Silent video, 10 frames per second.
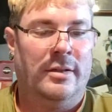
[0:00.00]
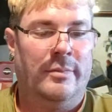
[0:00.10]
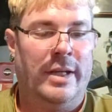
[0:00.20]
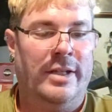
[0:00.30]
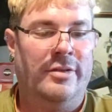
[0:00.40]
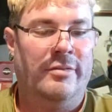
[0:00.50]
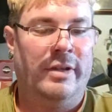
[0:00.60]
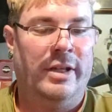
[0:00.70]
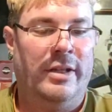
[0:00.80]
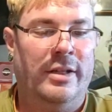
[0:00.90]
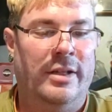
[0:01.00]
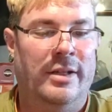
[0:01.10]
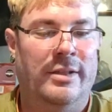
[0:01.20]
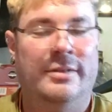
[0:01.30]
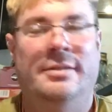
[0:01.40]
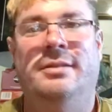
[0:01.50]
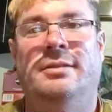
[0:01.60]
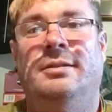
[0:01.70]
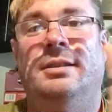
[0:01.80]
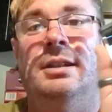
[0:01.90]
The main screen
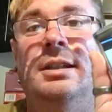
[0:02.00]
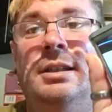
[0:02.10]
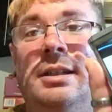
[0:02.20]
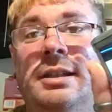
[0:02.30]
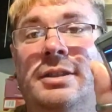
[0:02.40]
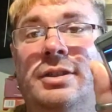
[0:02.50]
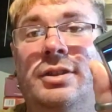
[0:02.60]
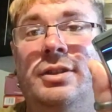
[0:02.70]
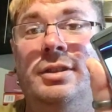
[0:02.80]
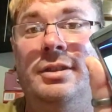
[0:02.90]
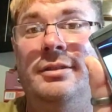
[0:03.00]
is good.